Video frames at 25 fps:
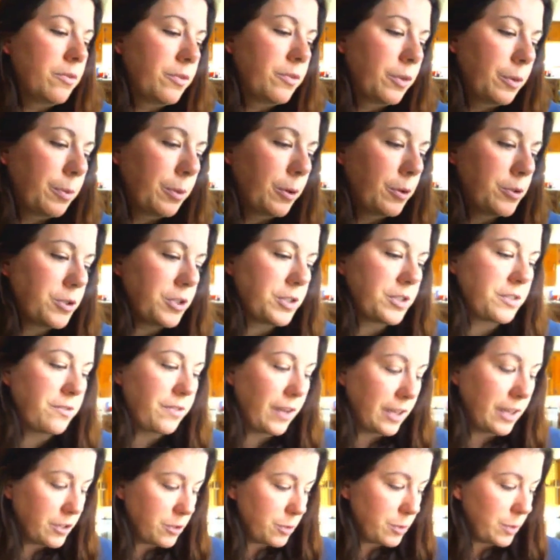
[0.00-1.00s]
for purchase
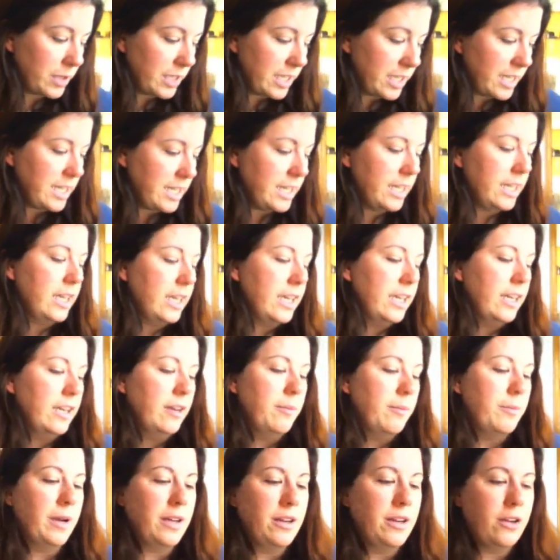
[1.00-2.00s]
eventually,
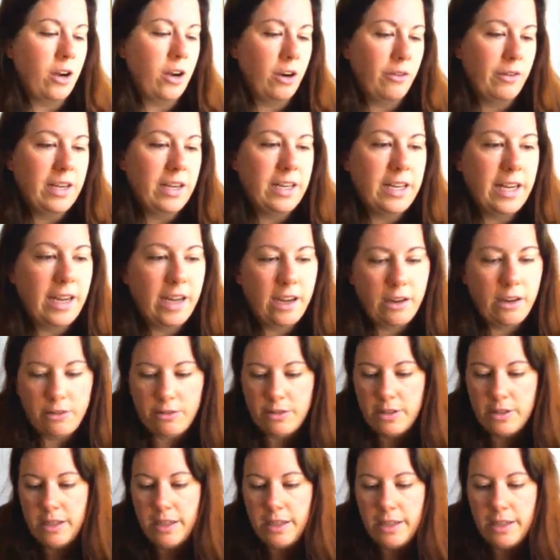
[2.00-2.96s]
but not right now.